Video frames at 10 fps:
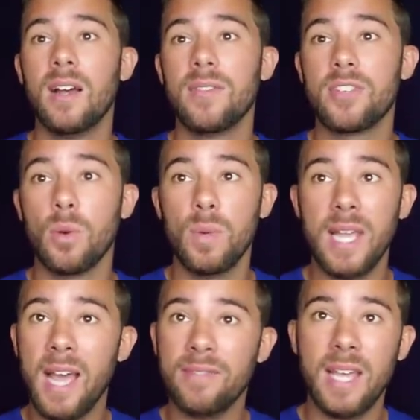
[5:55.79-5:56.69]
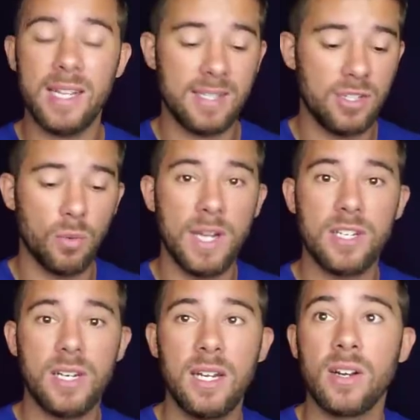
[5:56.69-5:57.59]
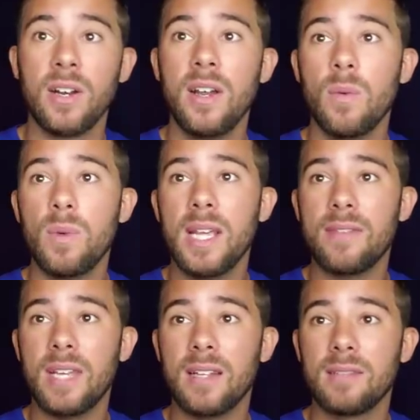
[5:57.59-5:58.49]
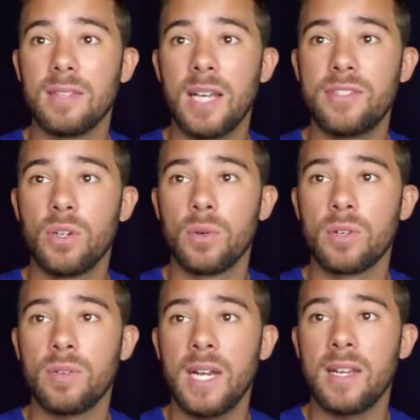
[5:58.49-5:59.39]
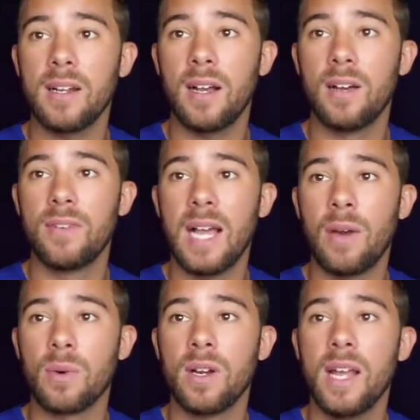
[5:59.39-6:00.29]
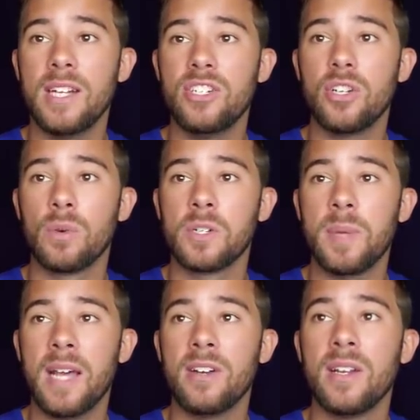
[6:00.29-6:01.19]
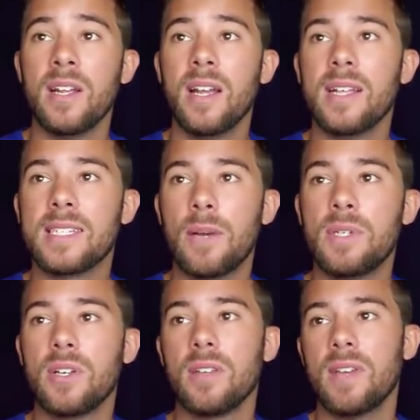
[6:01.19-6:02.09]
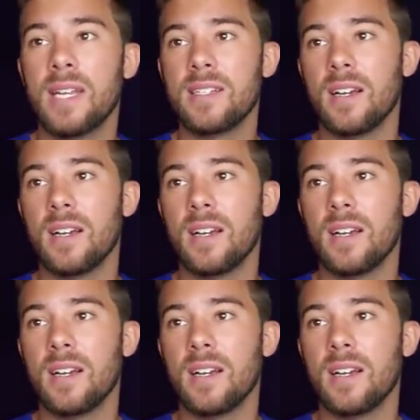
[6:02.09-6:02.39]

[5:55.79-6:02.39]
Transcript: So we have that situation here. We have that left shoulder created of our head and shoulders pattern. That's how we took advantage